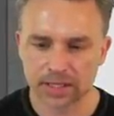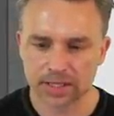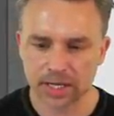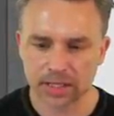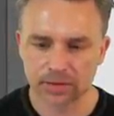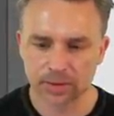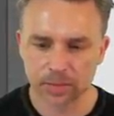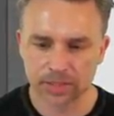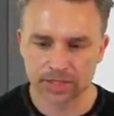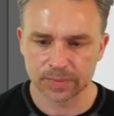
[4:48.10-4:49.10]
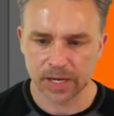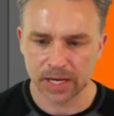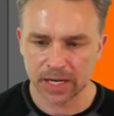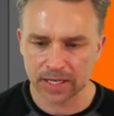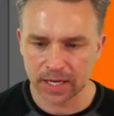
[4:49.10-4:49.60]
uh, you can participate
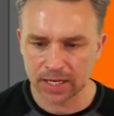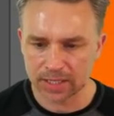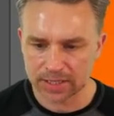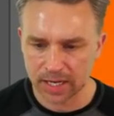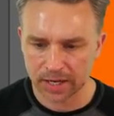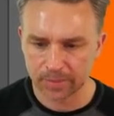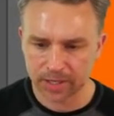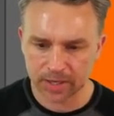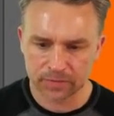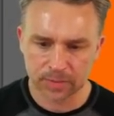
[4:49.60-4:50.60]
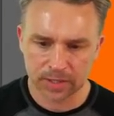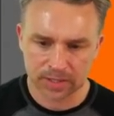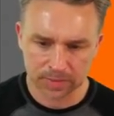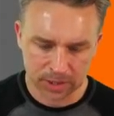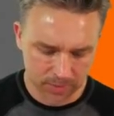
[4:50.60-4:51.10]
at any time, but it gives me a
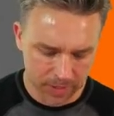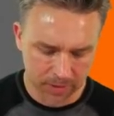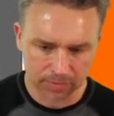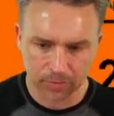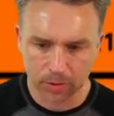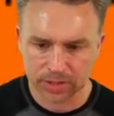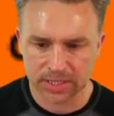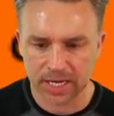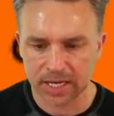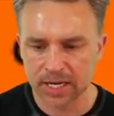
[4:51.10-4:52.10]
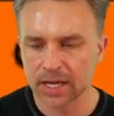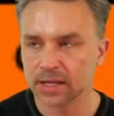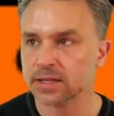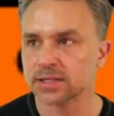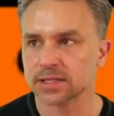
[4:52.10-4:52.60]
subject matter for today,
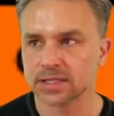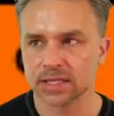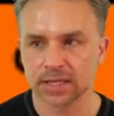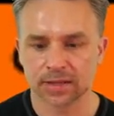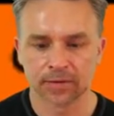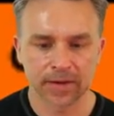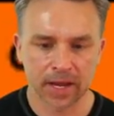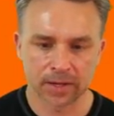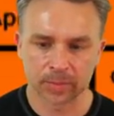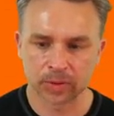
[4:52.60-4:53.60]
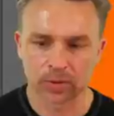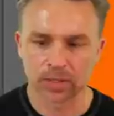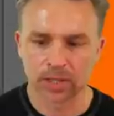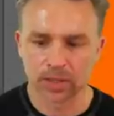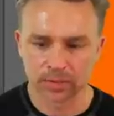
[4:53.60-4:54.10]
the 16th of April,
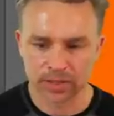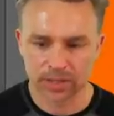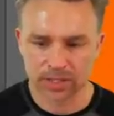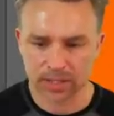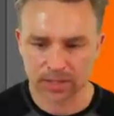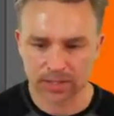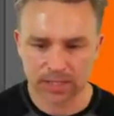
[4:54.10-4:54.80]
which is technically day